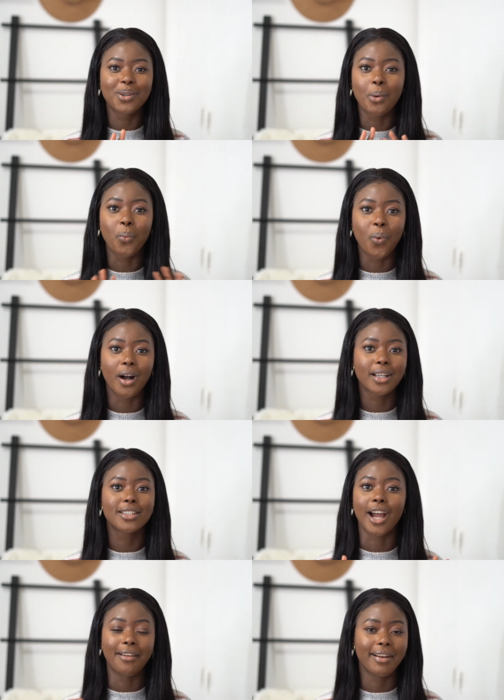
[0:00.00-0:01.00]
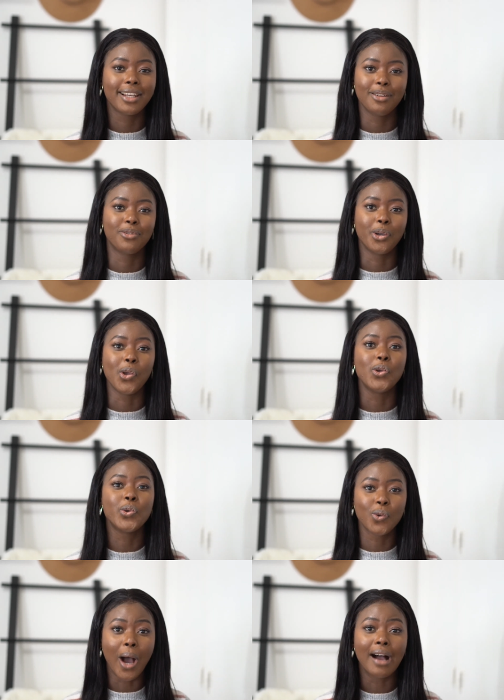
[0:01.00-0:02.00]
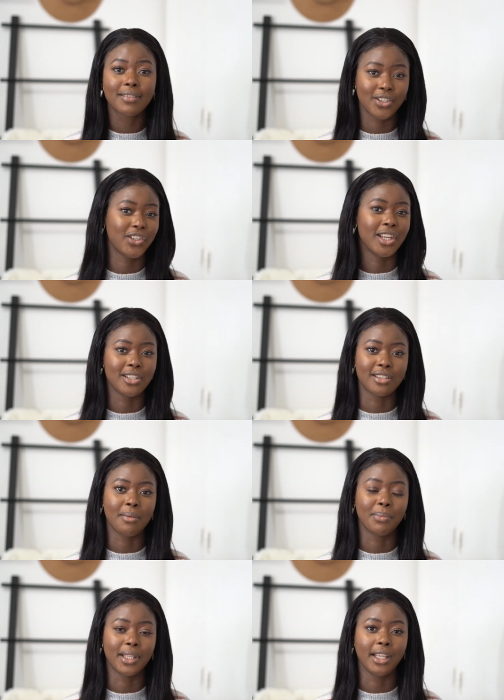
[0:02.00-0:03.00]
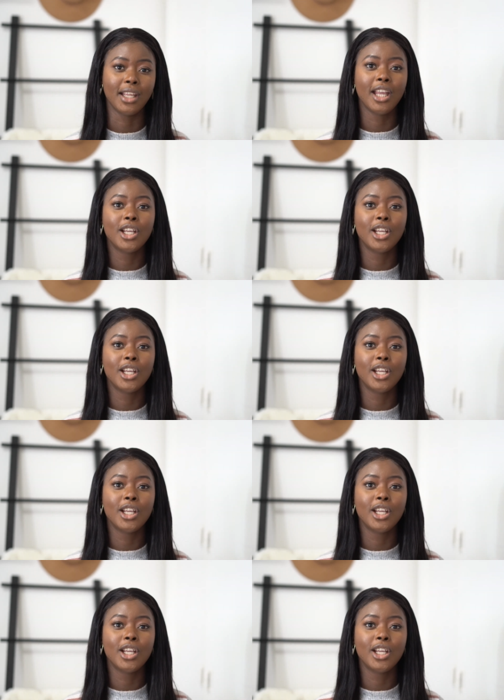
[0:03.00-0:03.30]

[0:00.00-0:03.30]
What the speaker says: work directly for you. You have to change something.